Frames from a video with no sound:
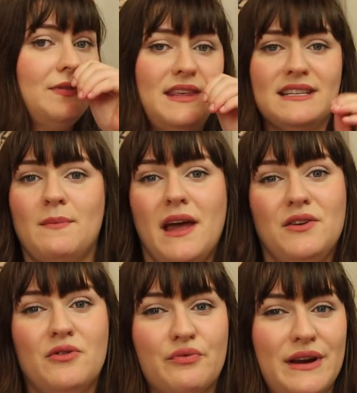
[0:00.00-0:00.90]
This
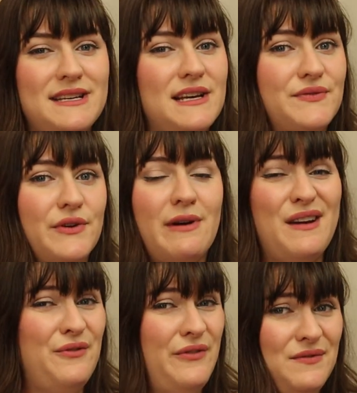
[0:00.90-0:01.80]
manual retails for
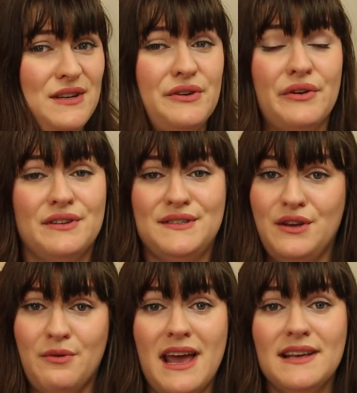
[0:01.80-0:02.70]
around $50
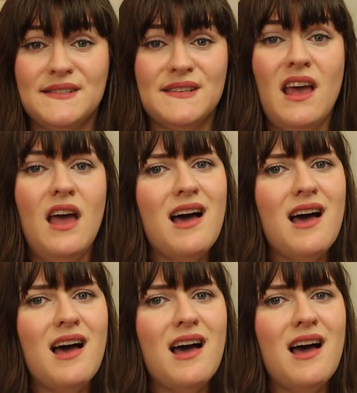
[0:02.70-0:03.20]
US.